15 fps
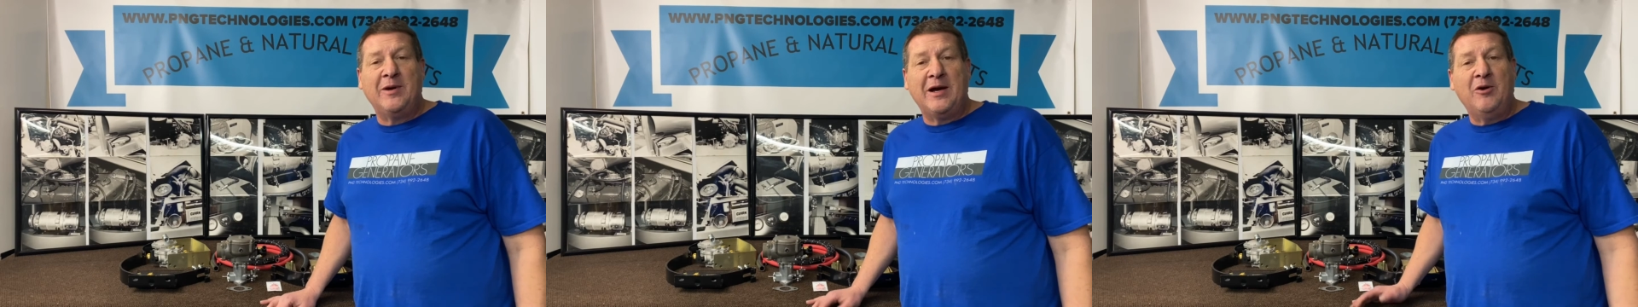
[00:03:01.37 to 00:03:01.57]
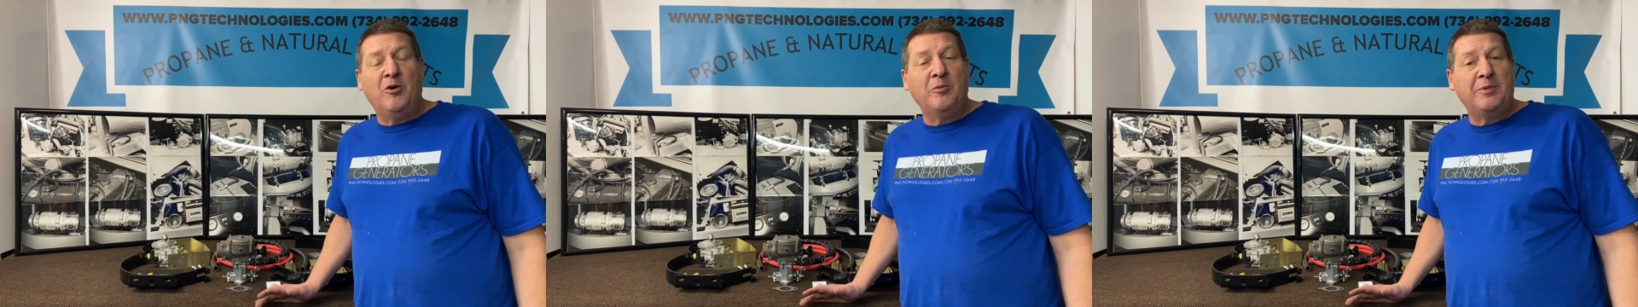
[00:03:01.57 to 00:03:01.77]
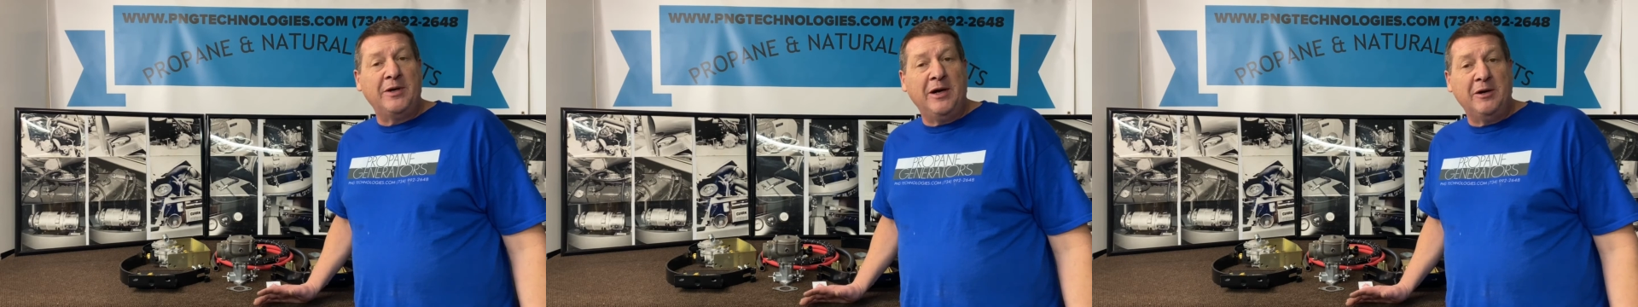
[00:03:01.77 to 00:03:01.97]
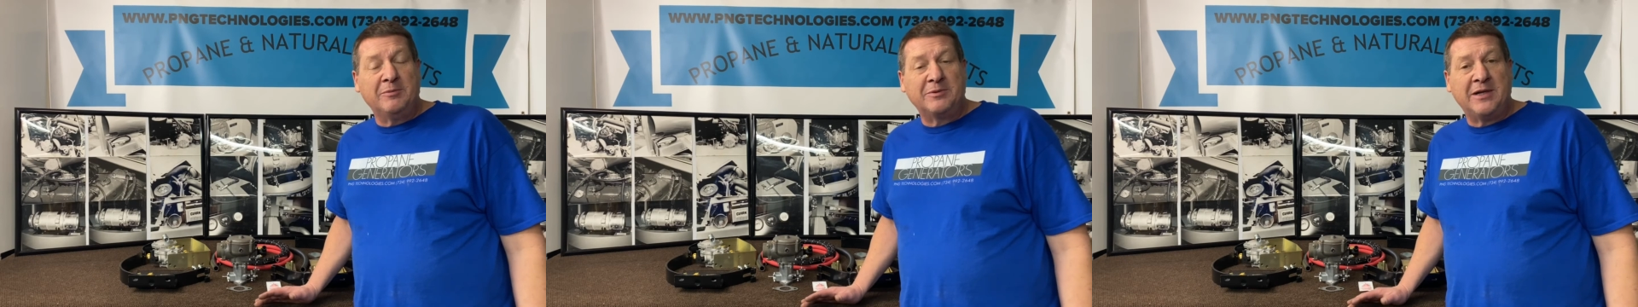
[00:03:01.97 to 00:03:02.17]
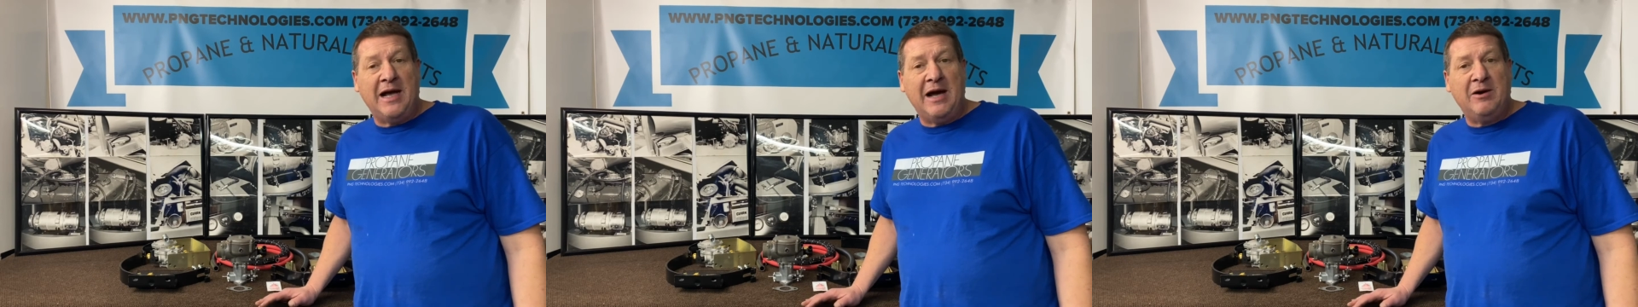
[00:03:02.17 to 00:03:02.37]
I hope it
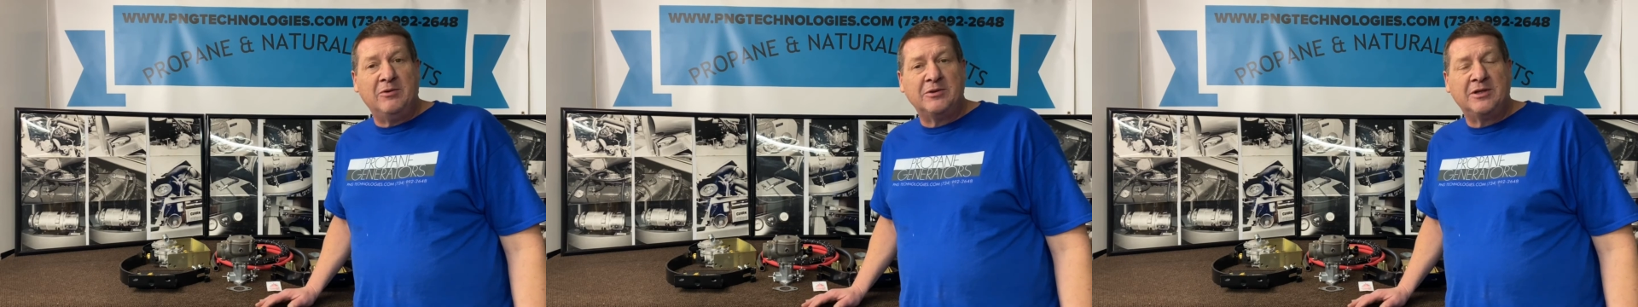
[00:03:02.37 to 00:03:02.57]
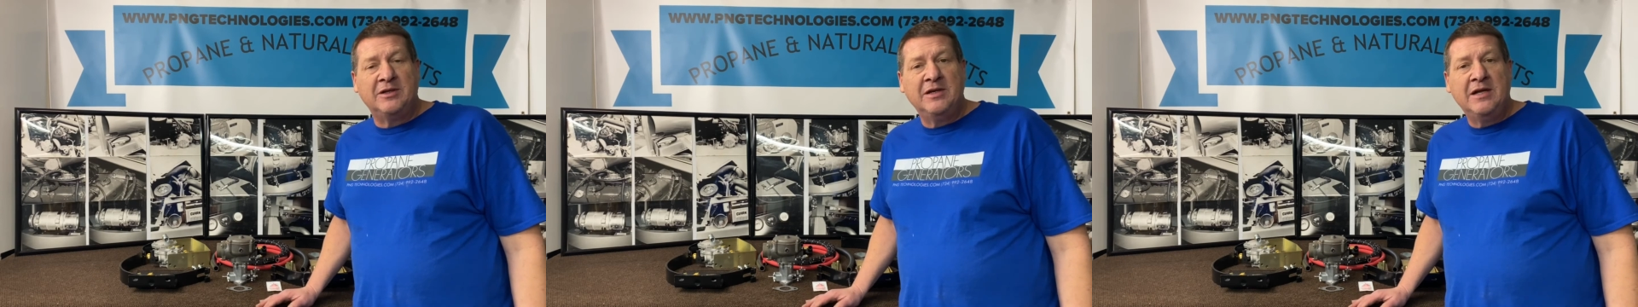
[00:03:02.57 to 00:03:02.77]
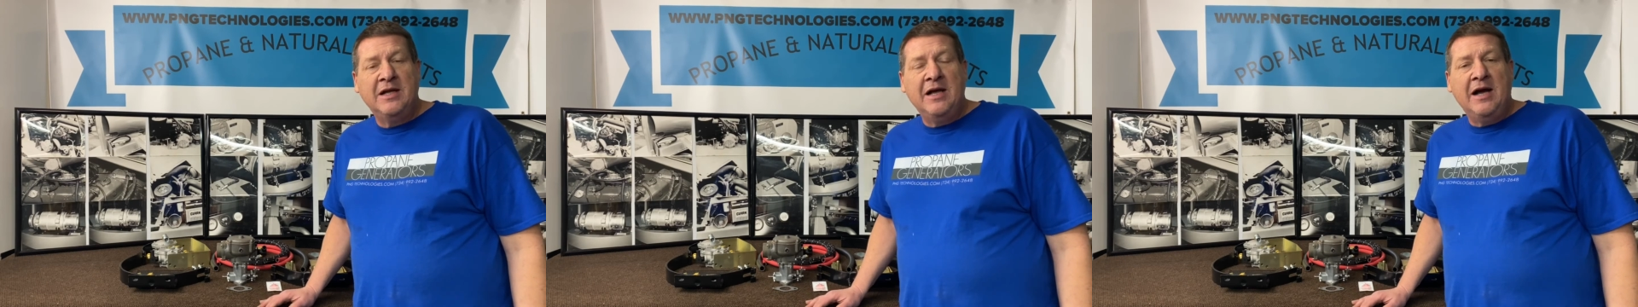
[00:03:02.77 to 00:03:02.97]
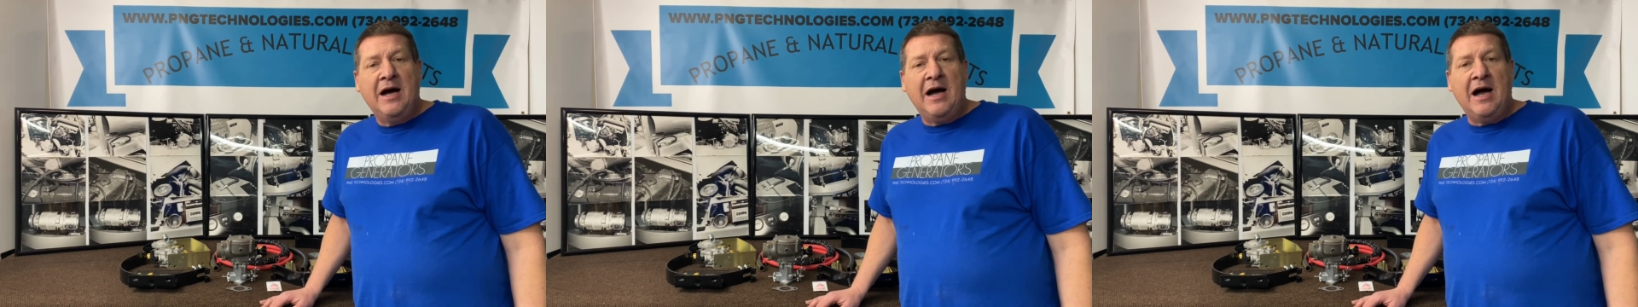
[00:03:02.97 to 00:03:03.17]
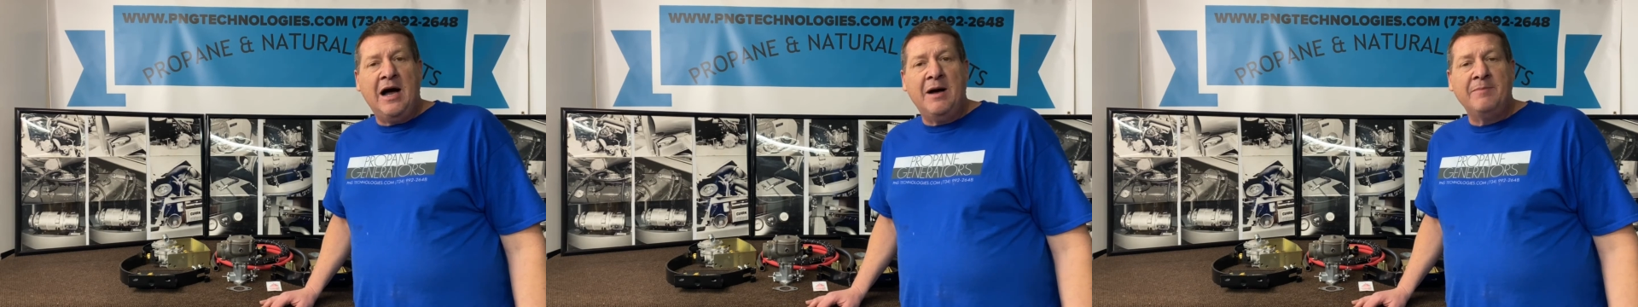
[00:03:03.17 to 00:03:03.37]
helps out.
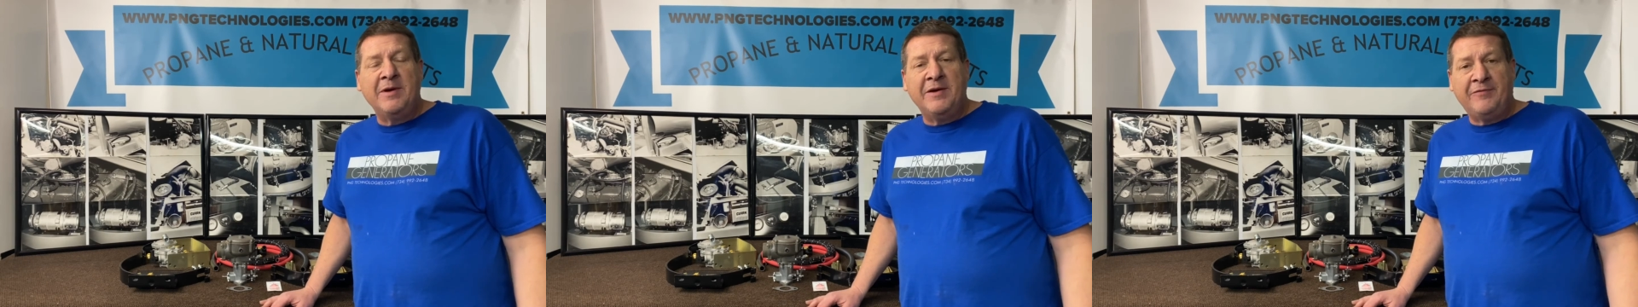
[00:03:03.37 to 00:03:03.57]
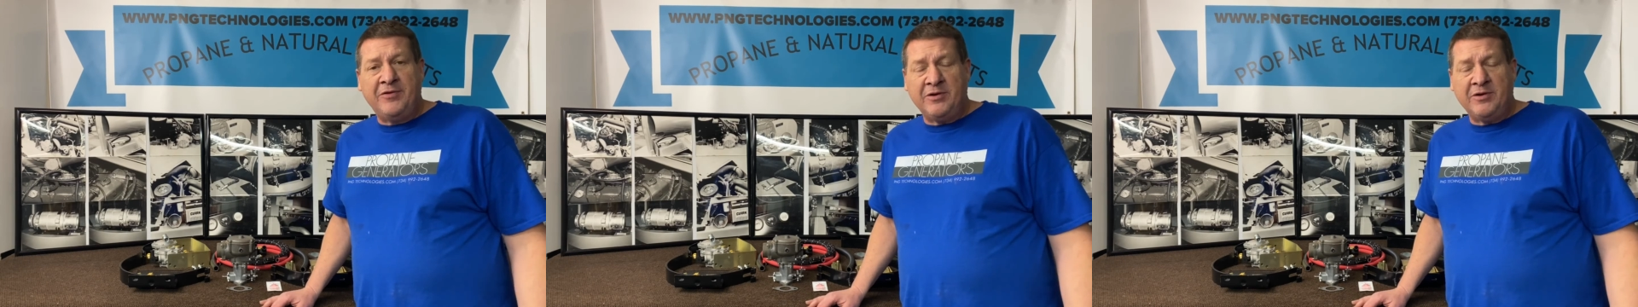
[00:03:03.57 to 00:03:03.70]
If